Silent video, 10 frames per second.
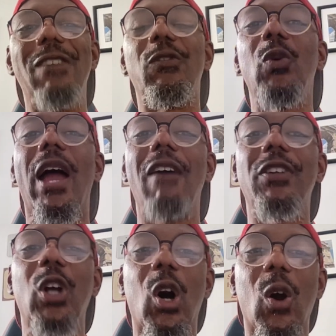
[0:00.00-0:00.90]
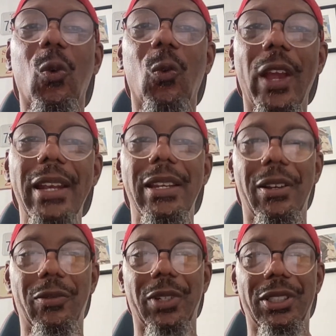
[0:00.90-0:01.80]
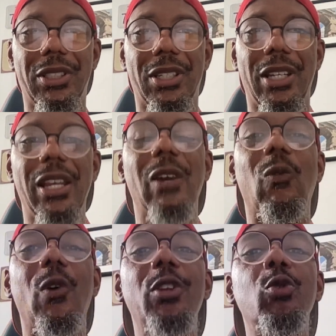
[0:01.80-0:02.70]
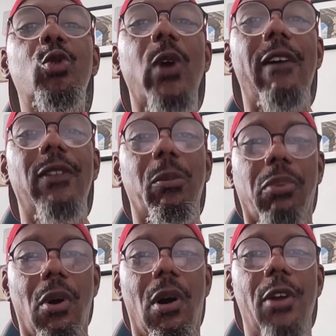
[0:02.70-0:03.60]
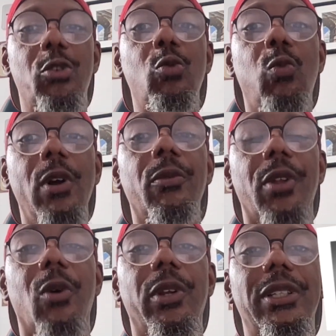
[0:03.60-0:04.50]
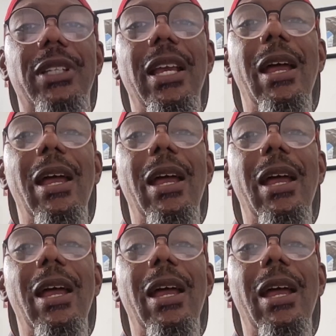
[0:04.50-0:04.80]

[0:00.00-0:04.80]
if you haven't already noticed, when you travel abroad, you will notice